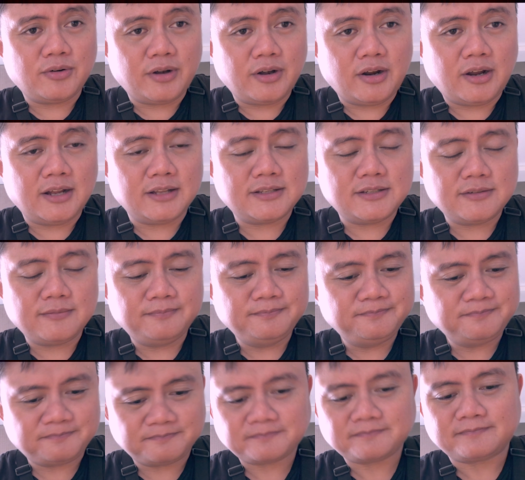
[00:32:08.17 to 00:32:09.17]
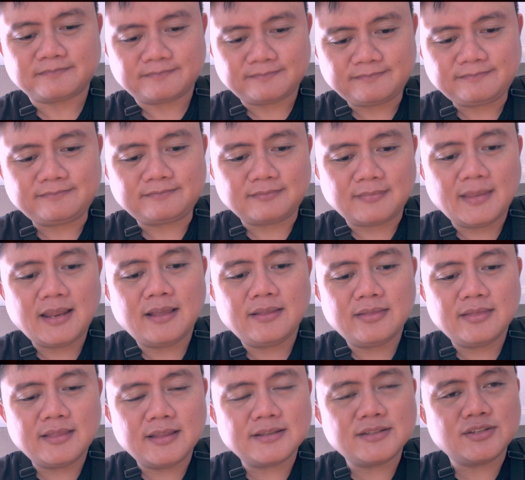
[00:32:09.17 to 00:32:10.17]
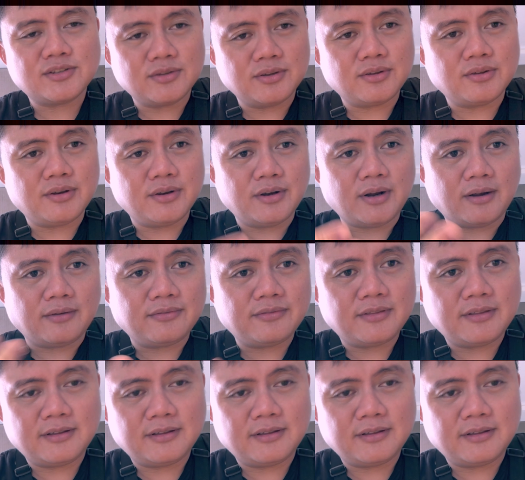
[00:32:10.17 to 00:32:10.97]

knots, that's good enough.